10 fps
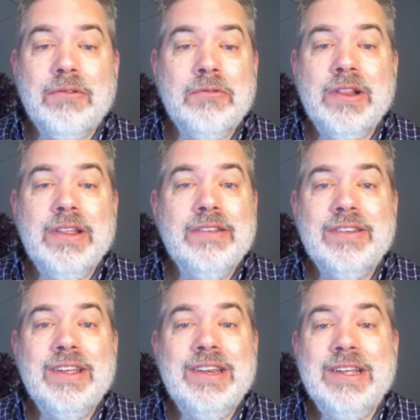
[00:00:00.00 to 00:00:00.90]
really
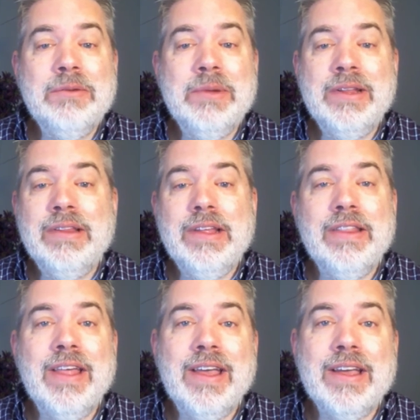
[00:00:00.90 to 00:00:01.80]
seen him
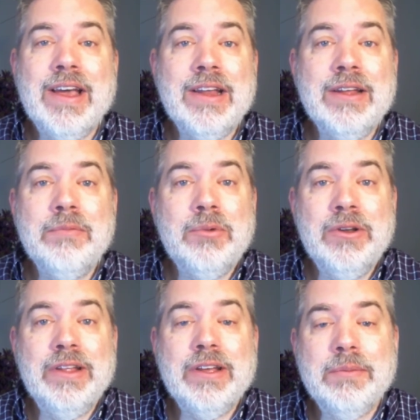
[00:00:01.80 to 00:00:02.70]
in that kind of
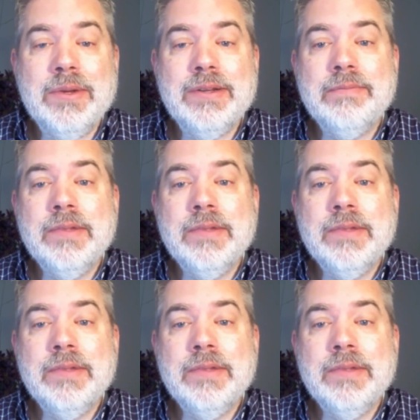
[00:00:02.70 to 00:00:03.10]
predicament.